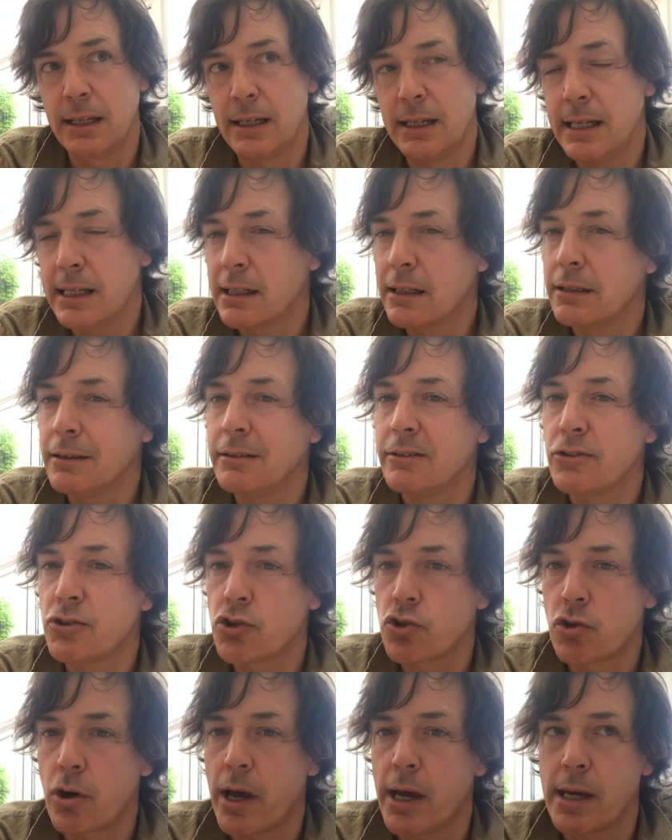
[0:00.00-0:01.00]
Little
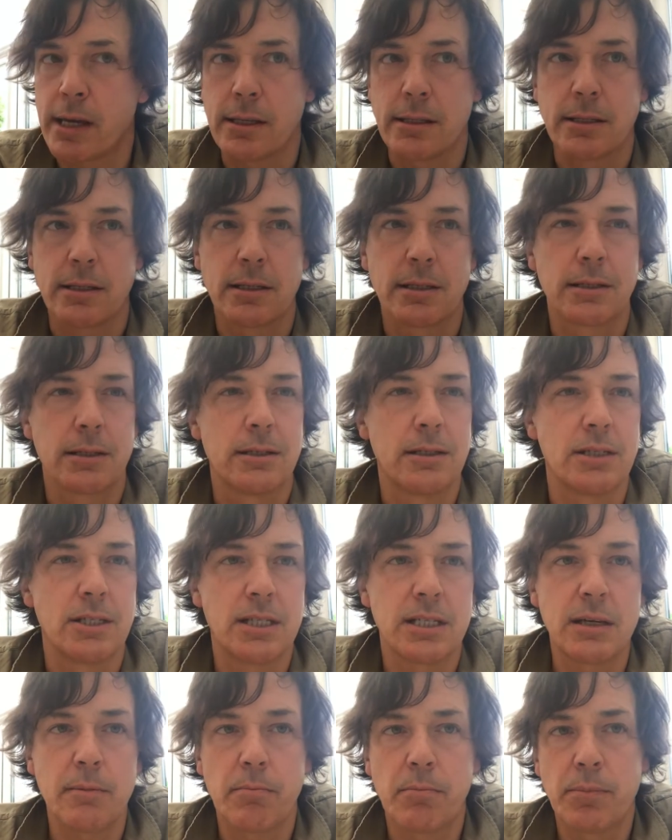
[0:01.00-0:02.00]
trains
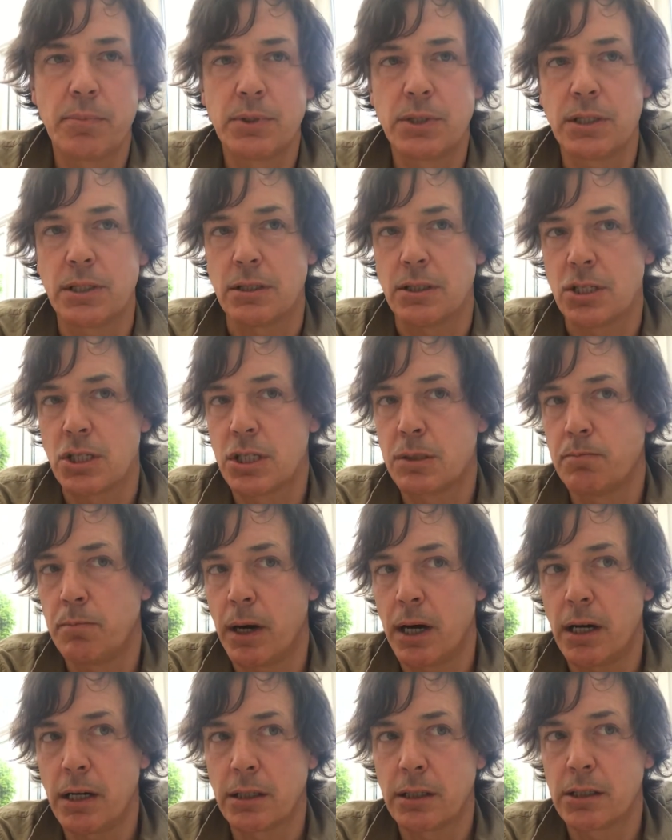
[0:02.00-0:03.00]
zipped and
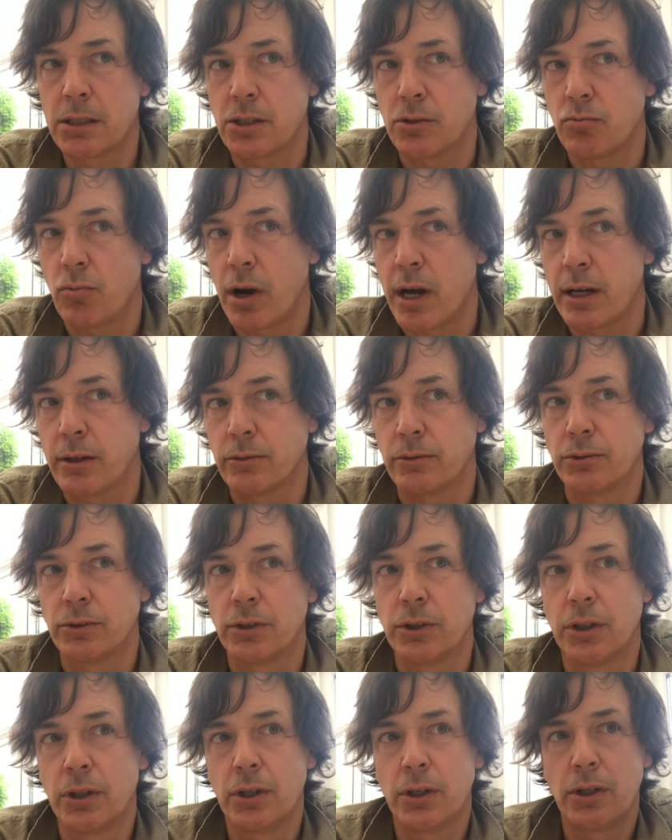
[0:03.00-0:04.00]
sparked around
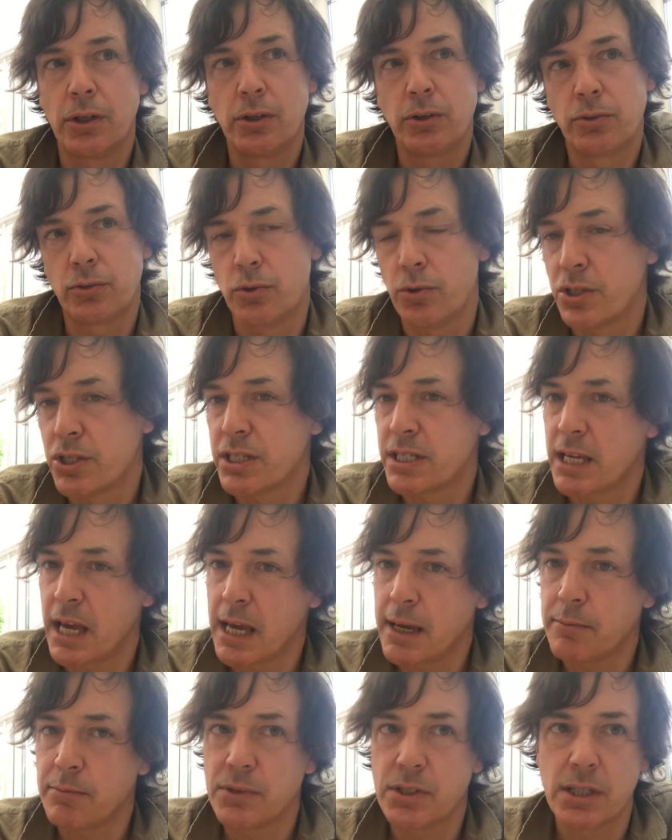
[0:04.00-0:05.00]
through the
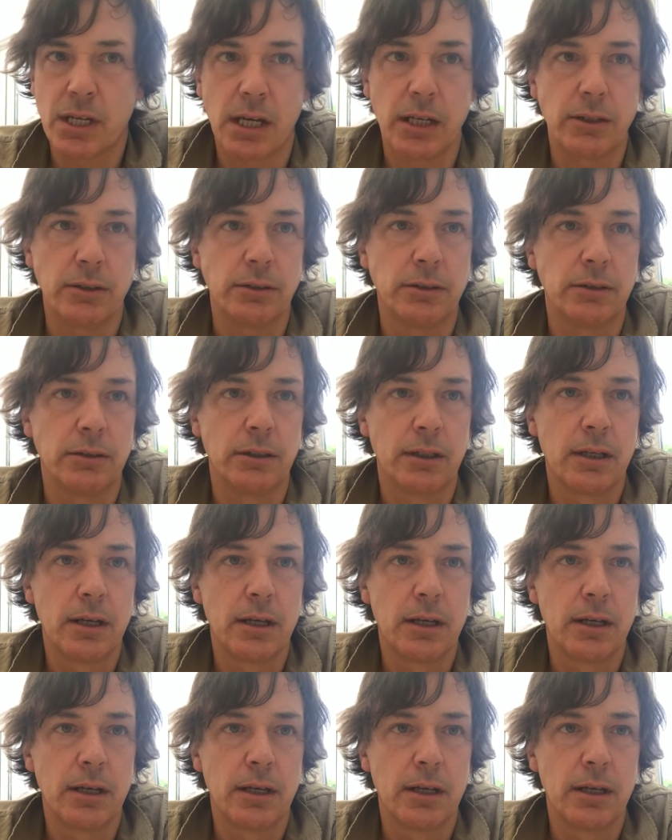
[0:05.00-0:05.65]
same tunnel,